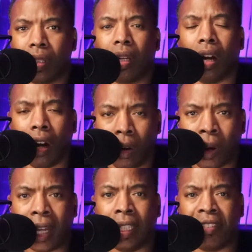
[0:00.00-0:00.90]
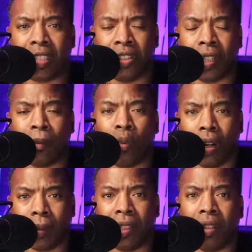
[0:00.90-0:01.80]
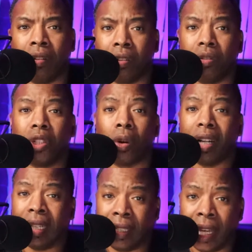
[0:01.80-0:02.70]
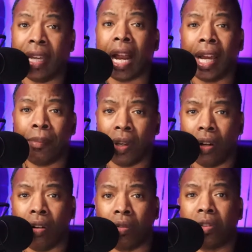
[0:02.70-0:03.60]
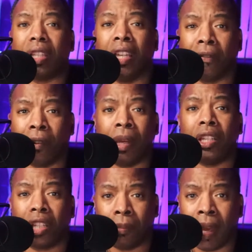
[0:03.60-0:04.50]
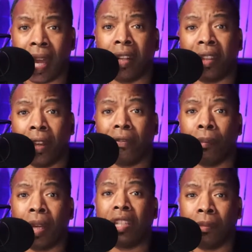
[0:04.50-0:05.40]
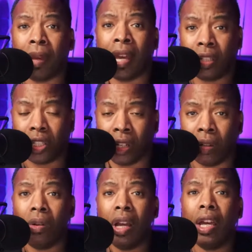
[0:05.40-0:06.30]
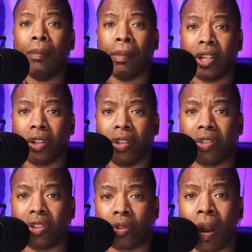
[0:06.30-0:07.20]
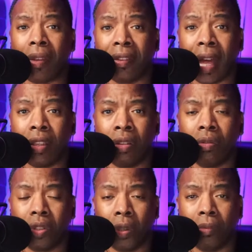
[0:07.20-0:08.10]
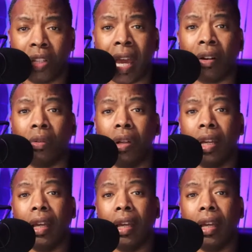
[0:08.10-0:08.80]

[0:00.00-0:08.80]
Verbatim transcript: All right, ladies and gentlemen, welcome to your new short. Again, I am your host, Information Man of the Information Man Show. Make sure you subscribe to that YouTube channel.